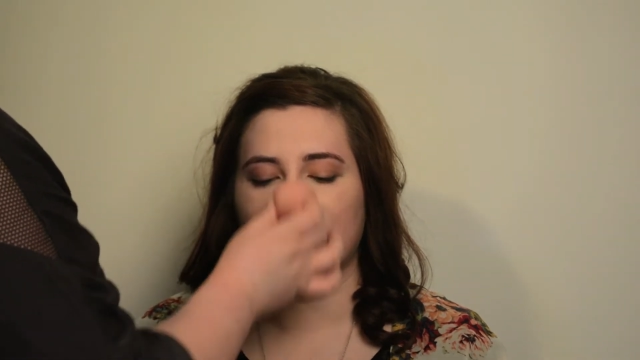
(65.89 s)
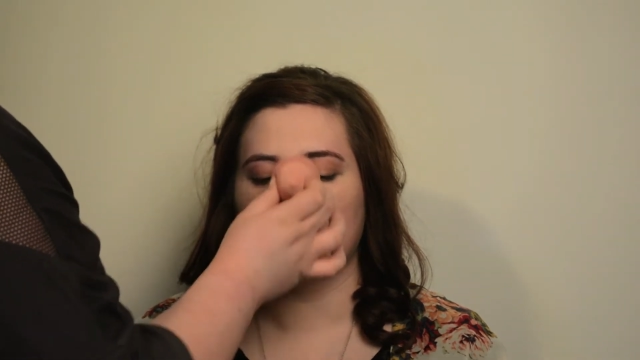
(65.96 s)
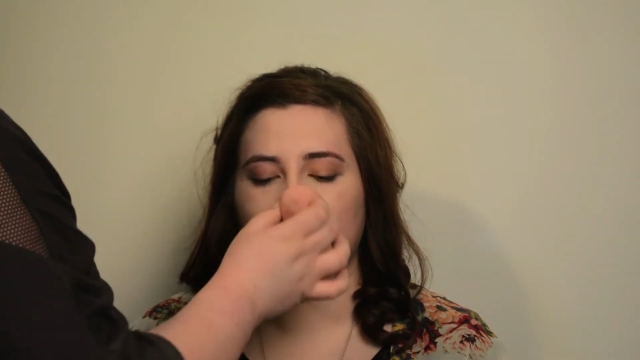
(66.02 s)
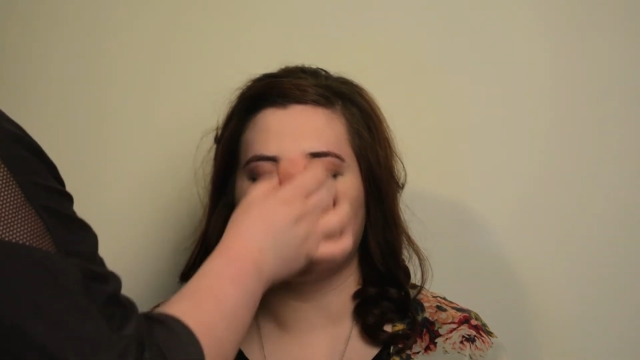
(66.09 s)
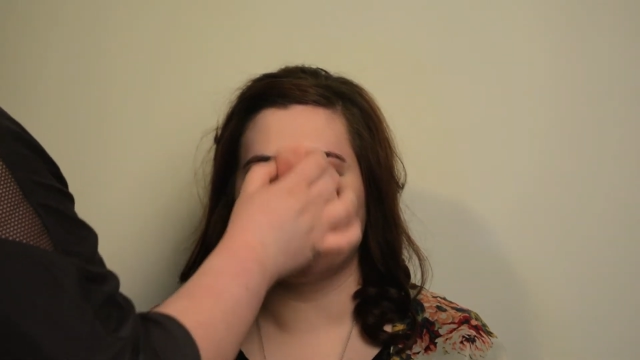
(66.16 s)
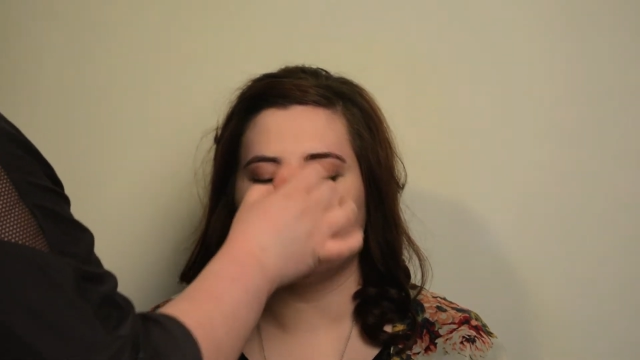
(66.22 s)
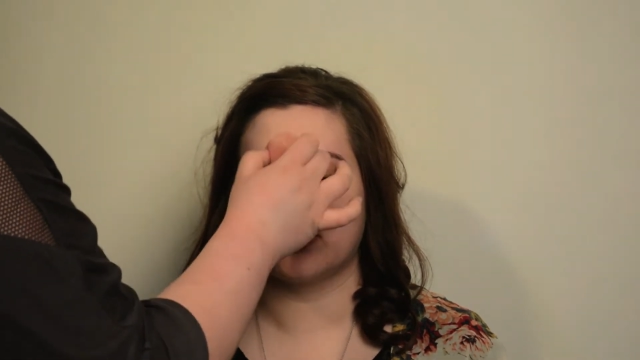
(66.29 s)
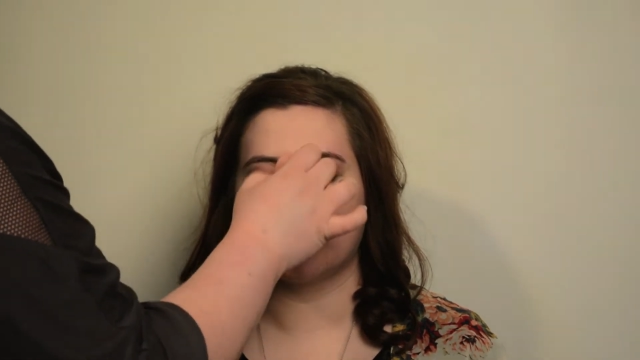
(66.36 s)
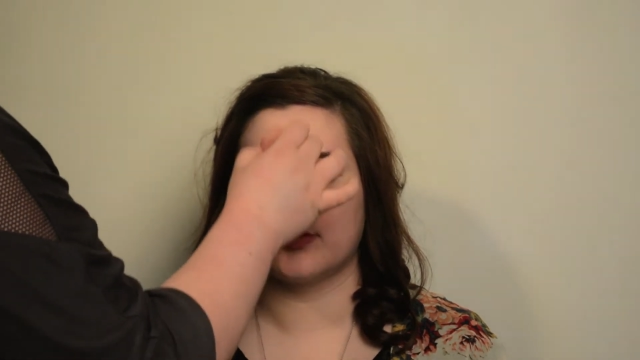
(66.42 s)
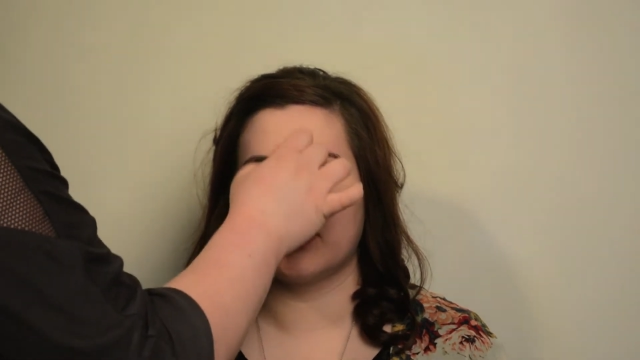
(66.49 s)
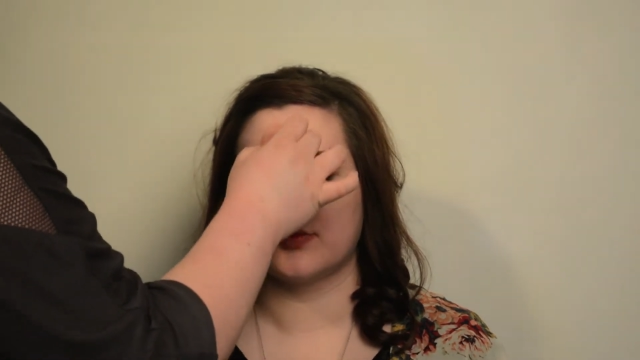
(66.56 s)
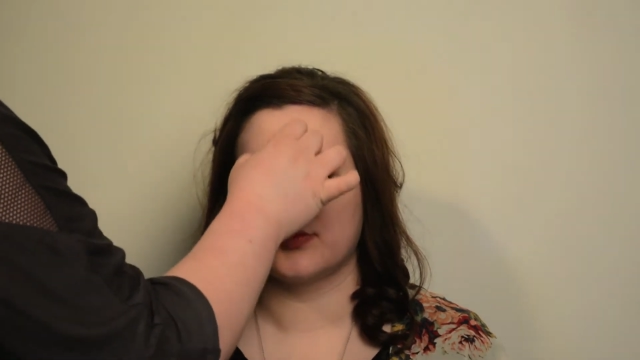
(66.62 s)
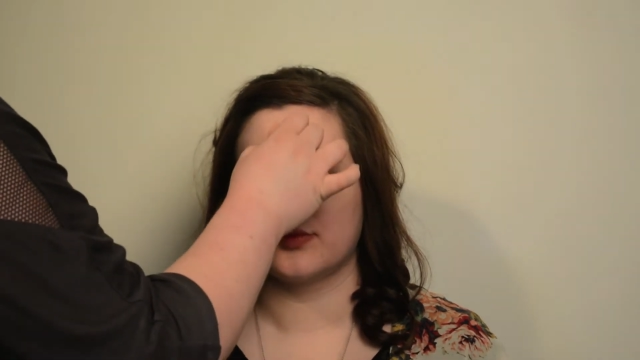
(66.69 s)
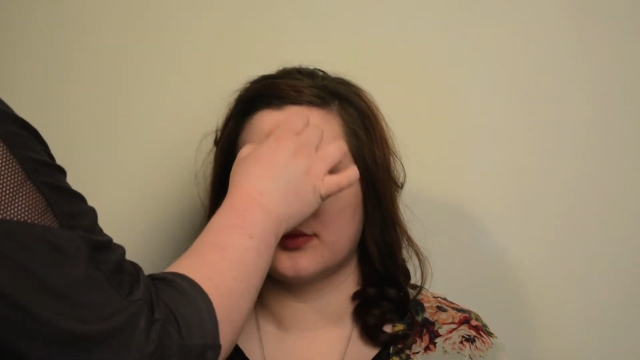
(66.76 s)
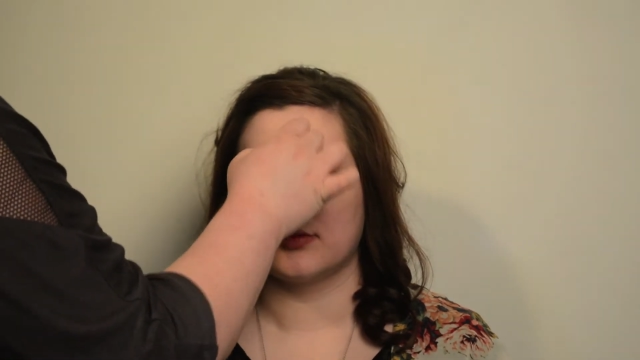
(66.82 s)
it'll help to
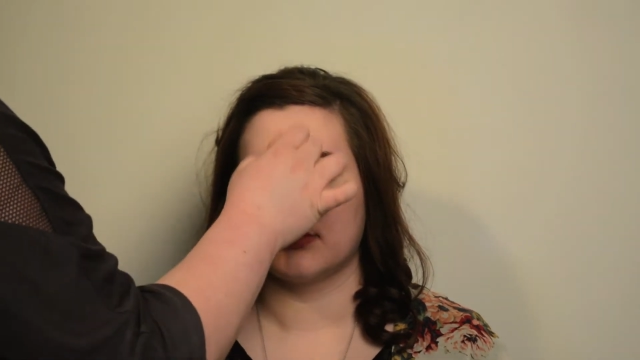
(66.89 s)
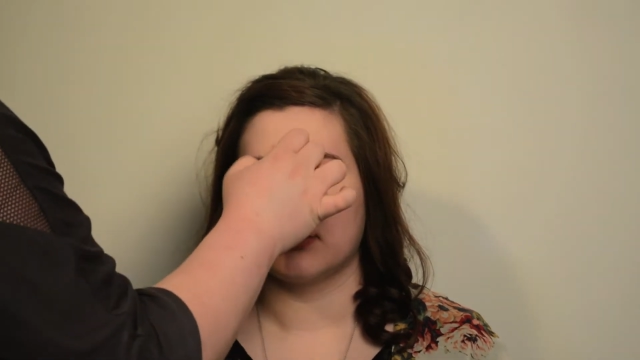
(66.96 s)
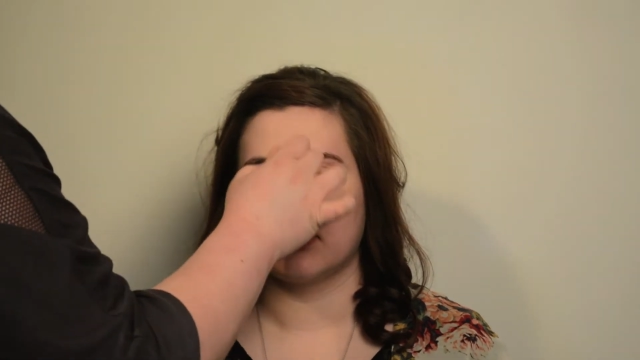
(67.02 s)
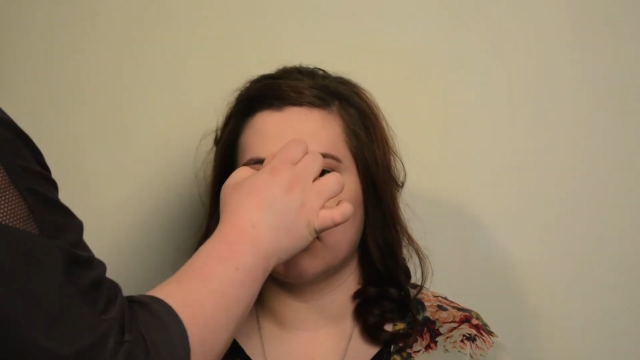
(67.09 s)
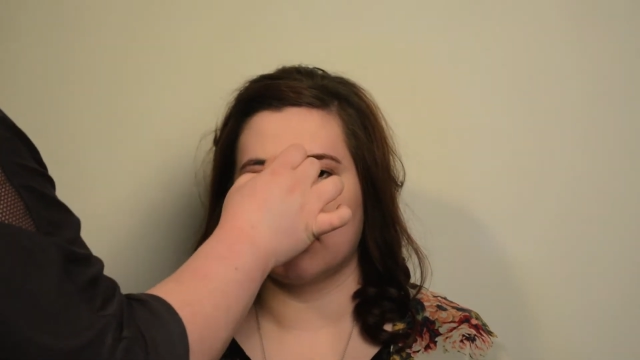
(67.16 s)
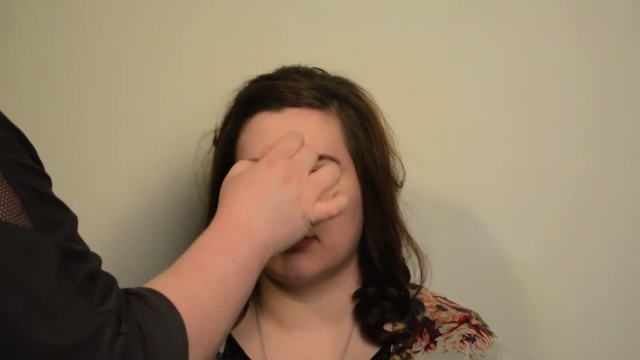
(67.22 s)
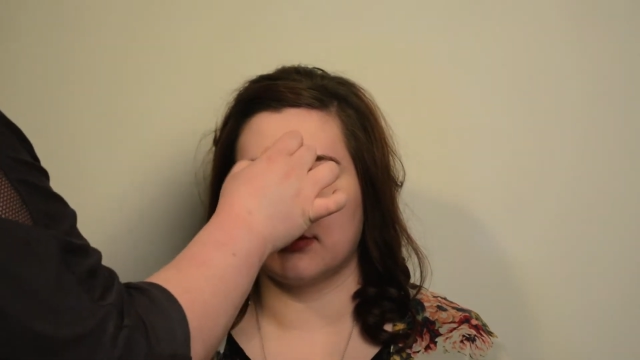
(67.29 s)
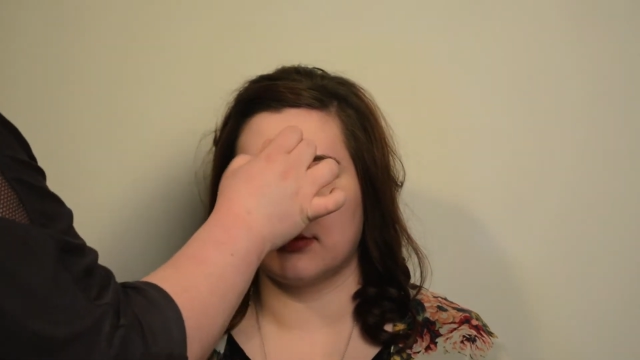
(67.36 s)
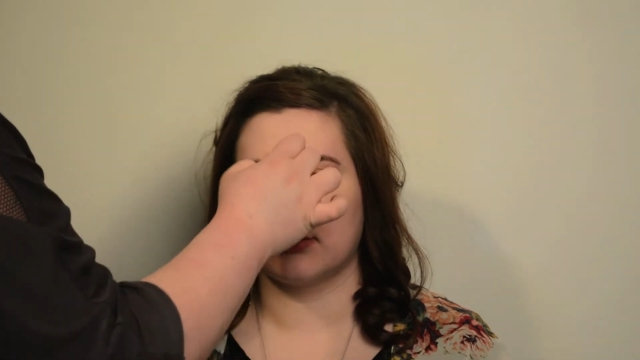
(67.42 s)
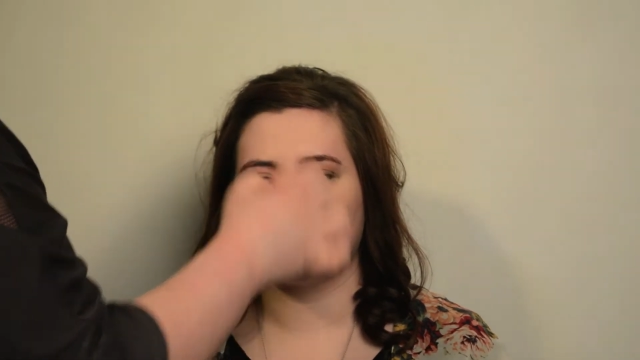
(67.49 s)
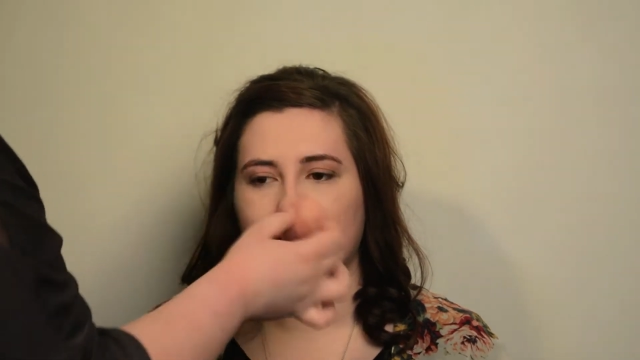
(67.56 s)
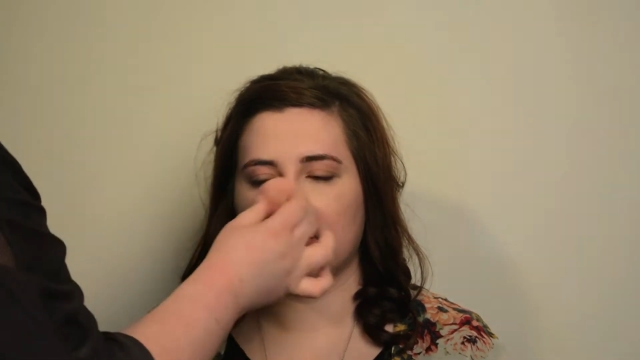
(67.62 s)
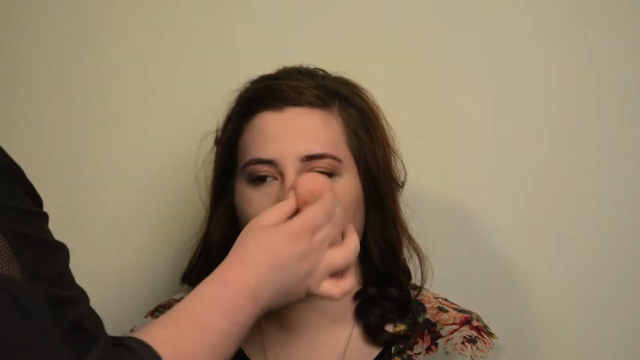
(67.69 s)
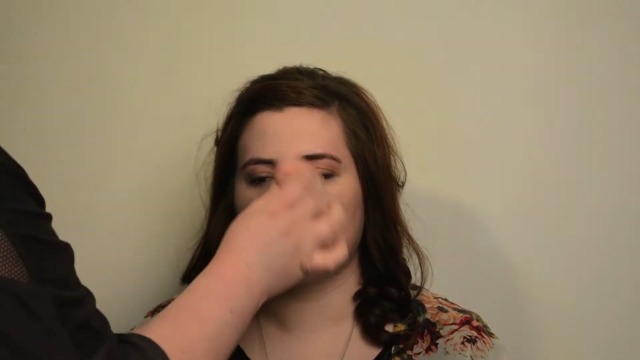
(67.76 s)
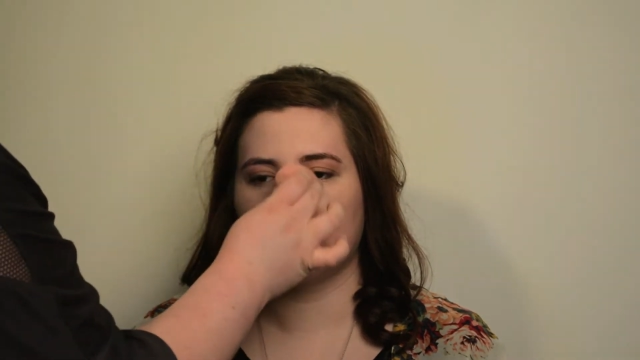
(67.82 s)
bring extra
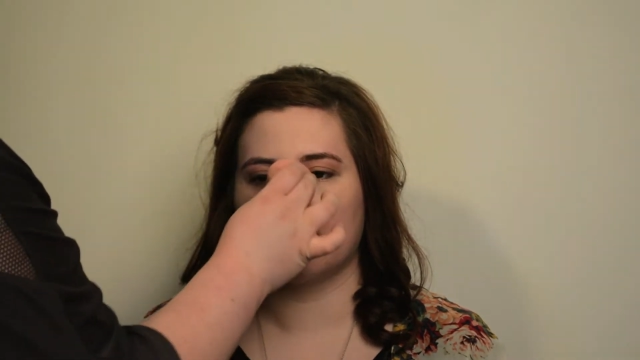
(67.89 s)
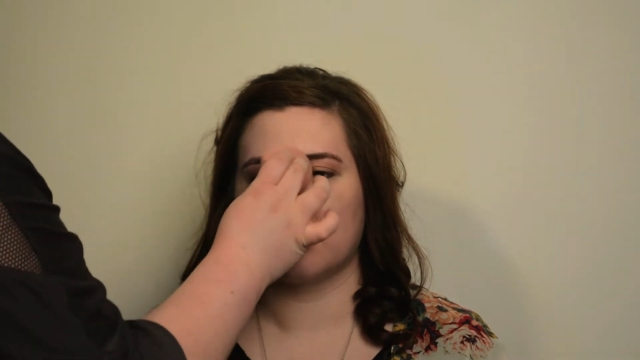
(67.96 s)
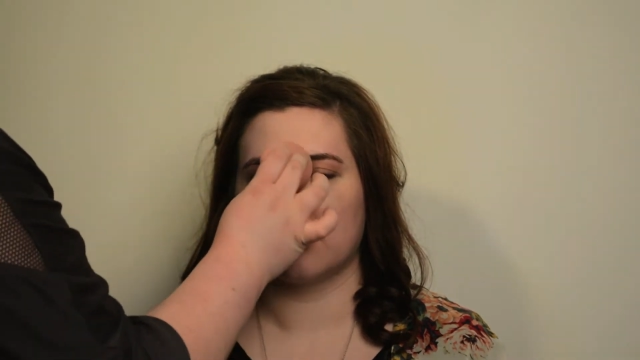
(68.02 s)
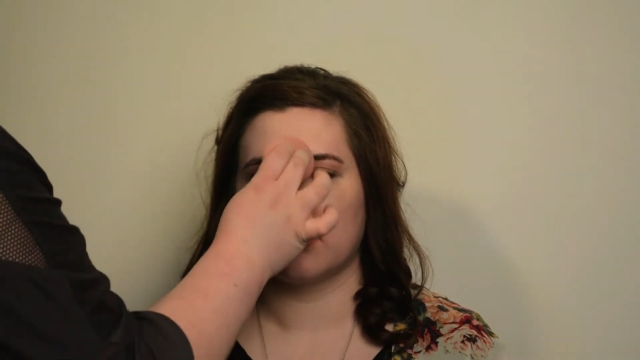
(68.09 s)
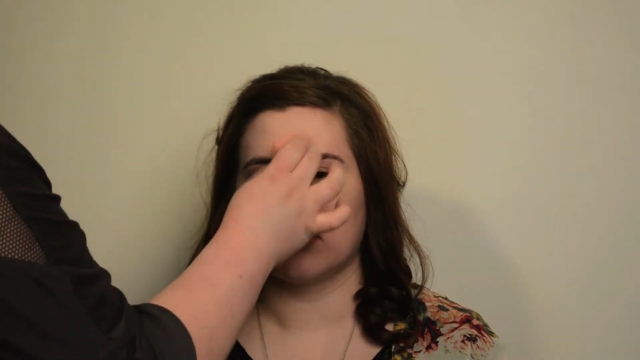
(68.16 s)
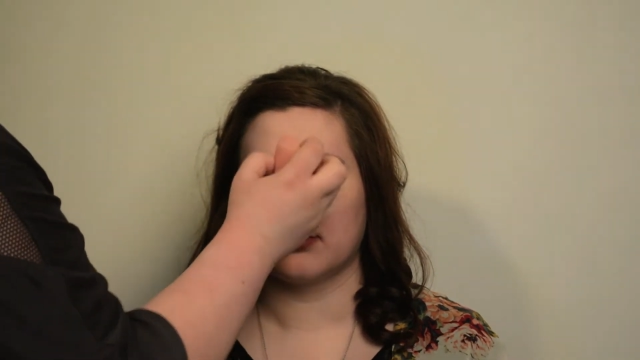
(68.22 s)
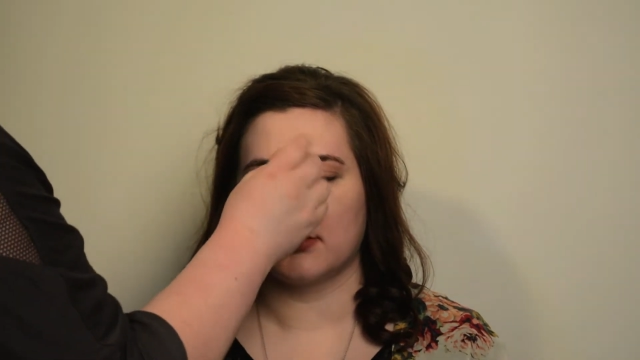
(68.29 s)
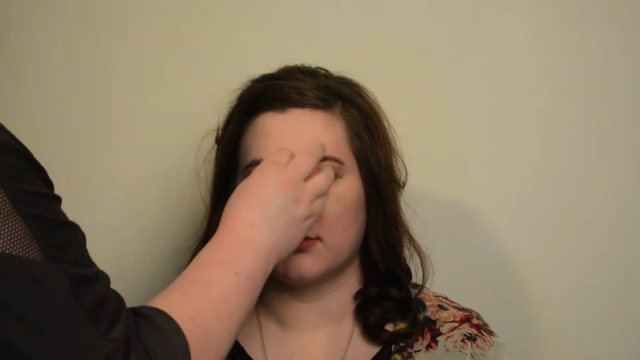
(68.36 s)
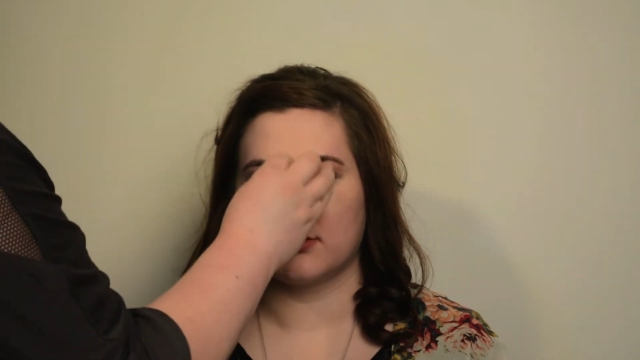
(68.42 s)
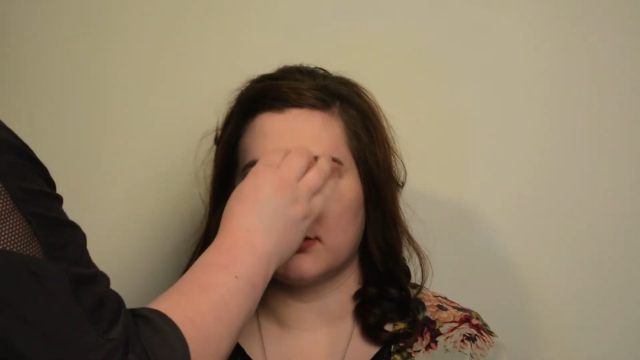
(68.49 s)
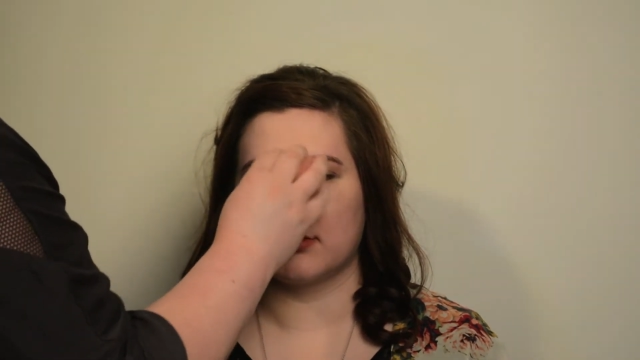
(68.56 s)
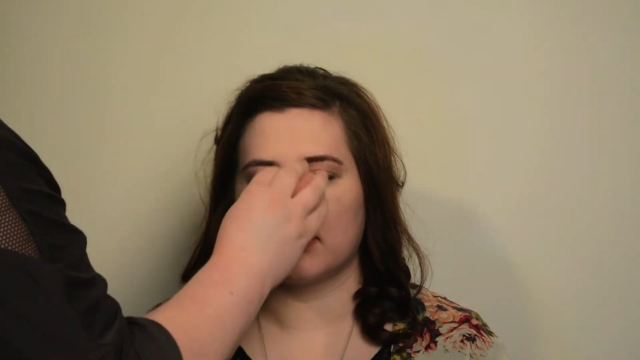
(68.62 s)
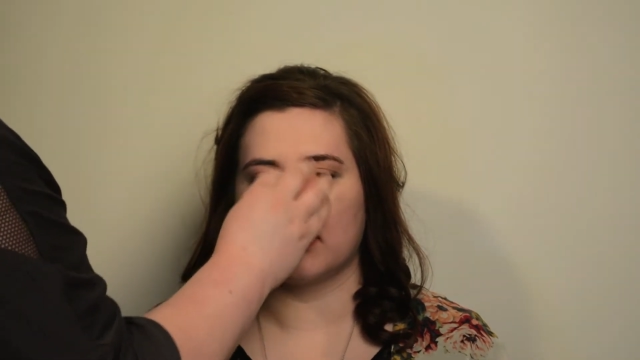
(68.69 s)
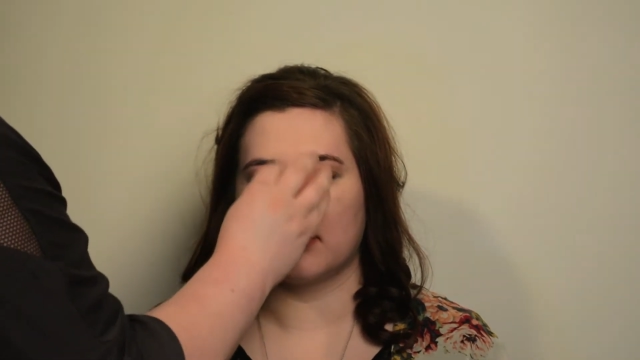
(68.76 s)
dimension to her face.